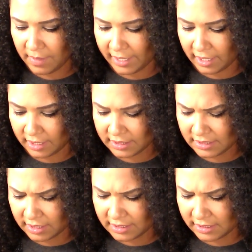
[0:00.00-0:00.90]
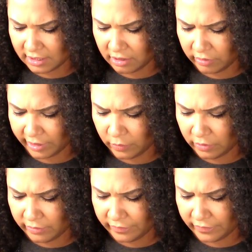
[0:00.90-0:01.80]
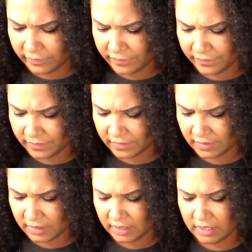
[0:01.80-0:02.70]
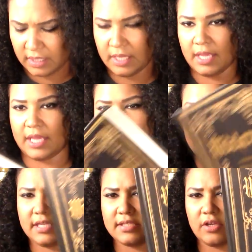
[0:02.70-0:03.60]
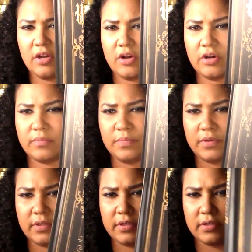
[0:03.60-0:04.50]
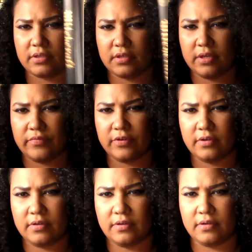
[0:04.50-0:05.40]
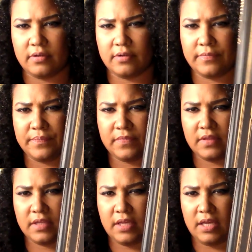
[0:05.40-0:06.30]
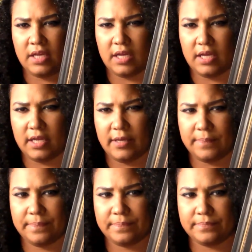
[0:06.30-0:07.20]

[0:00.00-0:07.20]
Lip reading: by Anastasia Greywolf. And it is a hard book cover. So